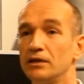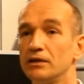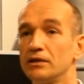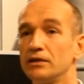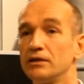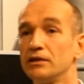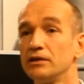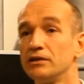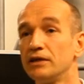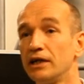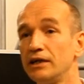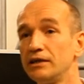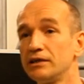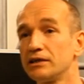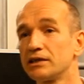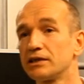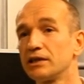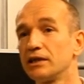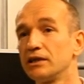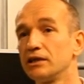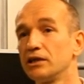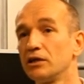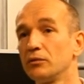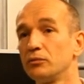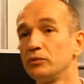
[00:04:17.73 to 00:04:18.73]
The data
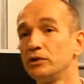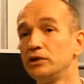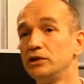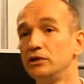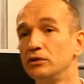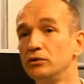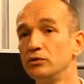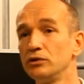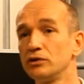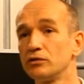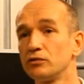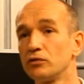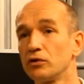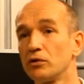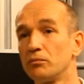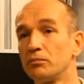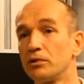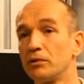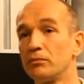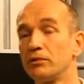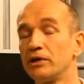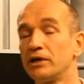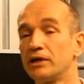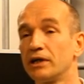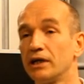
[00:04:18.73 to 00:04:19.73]
set that we use for
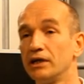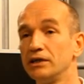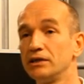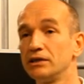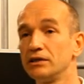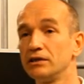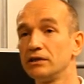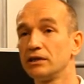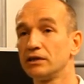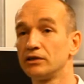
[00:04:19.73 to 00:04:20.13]
publication